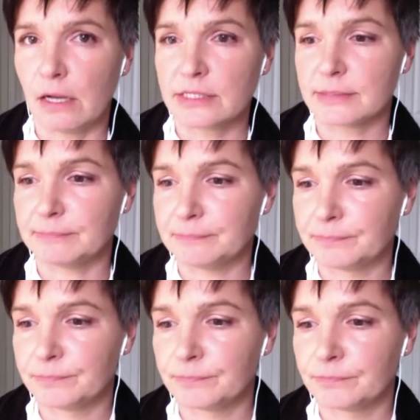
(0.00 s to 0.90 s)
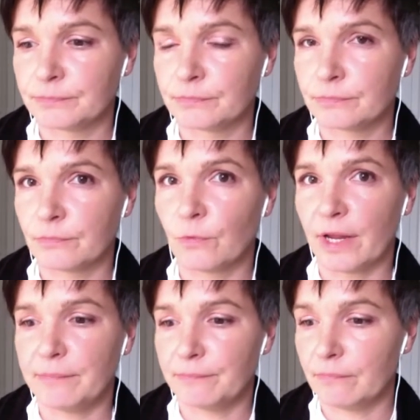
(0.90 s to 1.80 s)
You, with your
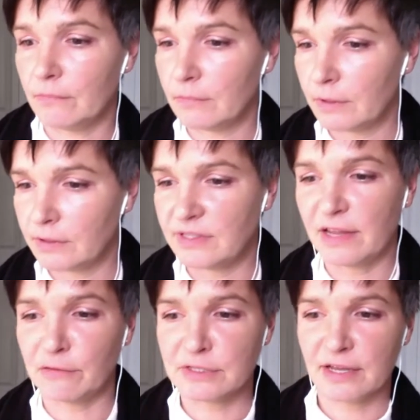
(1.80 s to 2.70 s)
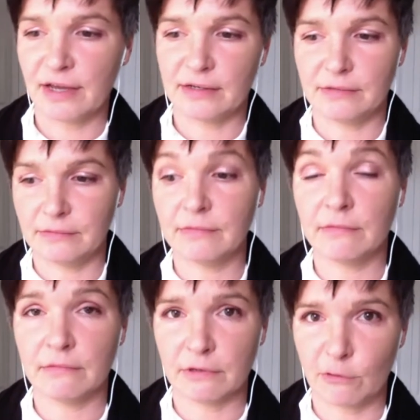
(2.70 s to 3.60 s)
training, are
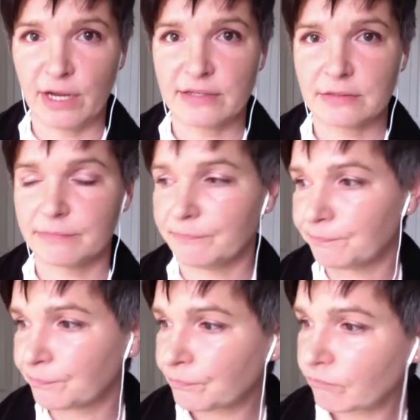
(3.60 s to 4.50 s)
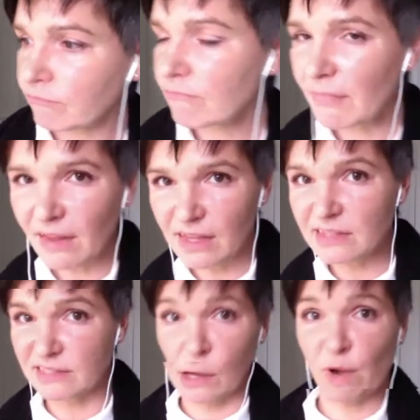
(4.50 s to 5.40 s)
setting a call to adventure. You really
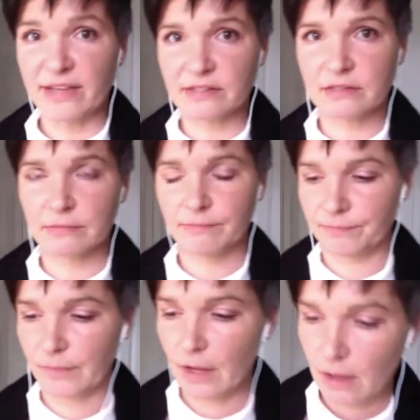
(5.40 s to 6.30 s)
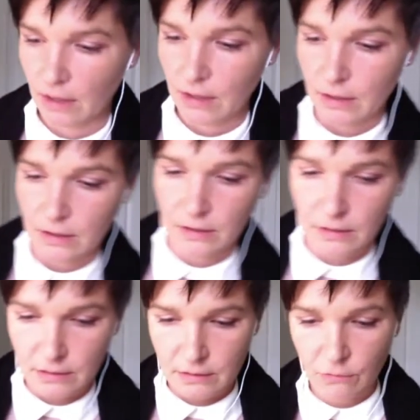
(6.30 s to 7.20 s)
are. Because every
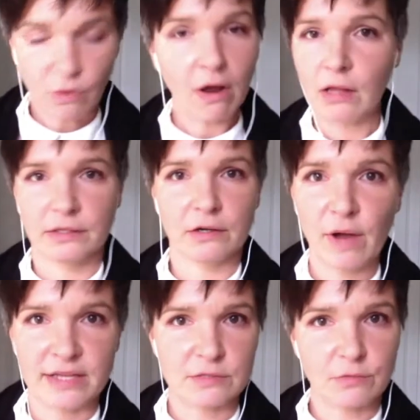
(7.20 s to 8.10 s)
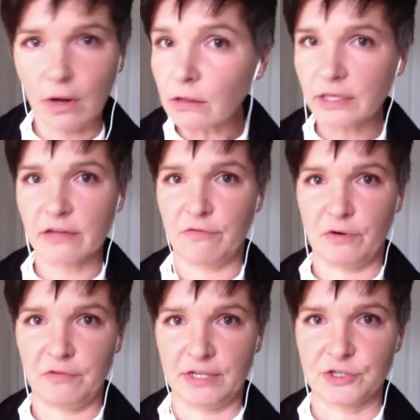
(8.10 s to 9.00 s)
single day, you and I are in our
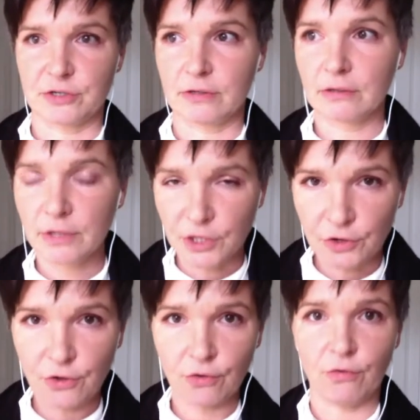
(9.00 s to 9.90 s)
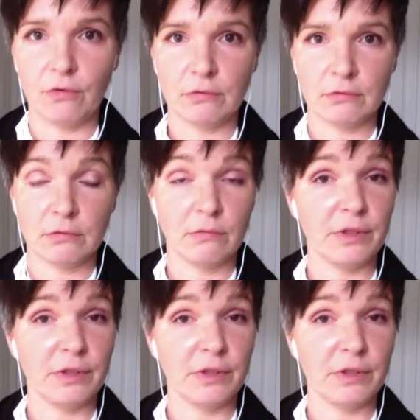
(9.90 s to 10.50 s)
comfort zone, right? Everything's great.